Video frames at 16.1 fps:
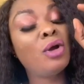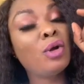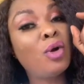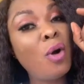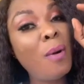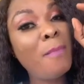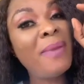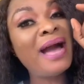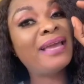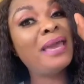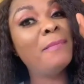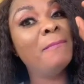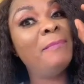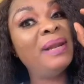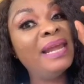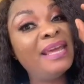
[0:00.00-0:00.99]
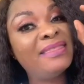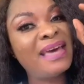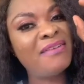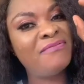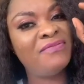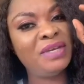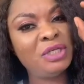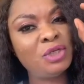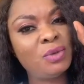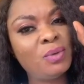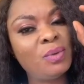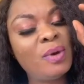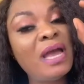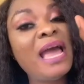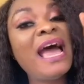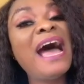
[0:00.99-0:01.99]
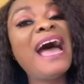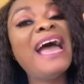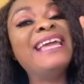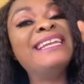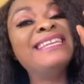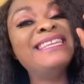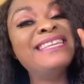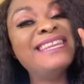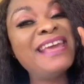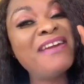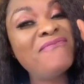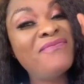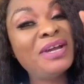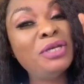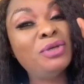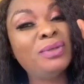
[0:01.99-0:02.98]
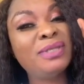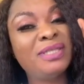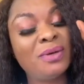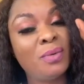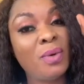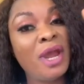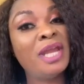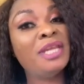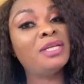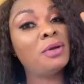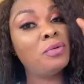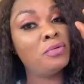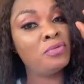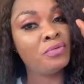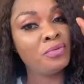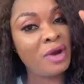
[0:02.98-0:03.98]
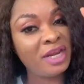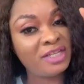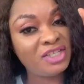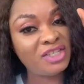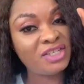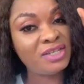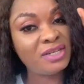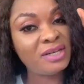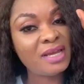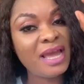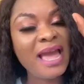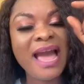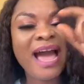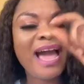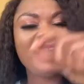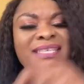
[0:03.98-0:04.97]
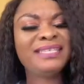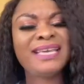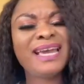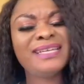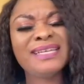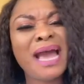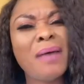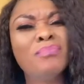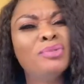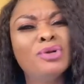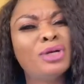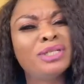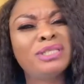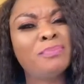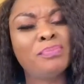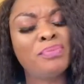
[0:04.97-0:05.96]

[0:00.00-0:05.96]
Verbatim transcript: Go back and play that video. I never used the word rich. I said, I'm not